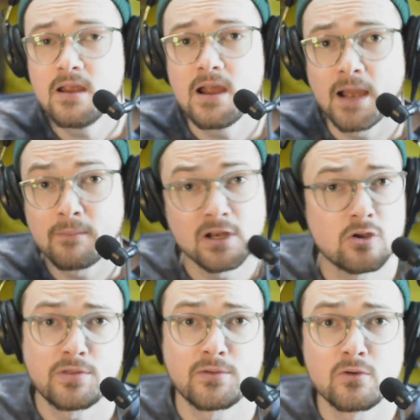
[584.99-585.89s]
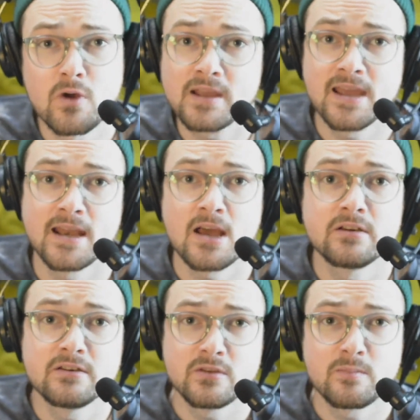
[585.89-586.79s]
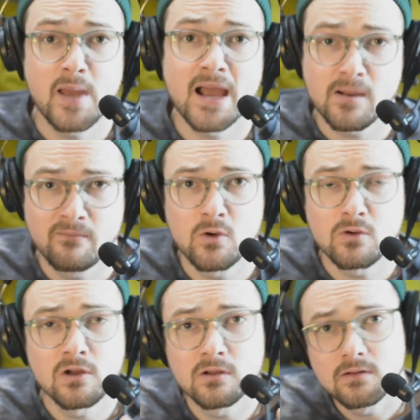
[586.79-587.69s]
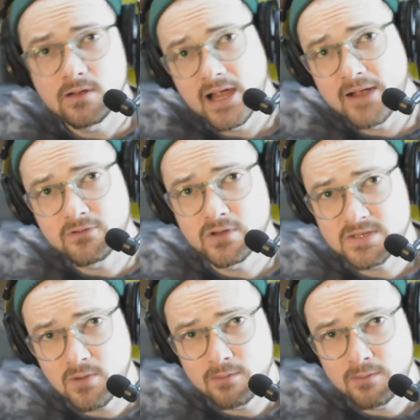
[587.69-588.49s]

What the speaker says: I'm going to go through again how to do the backup vocal after this part,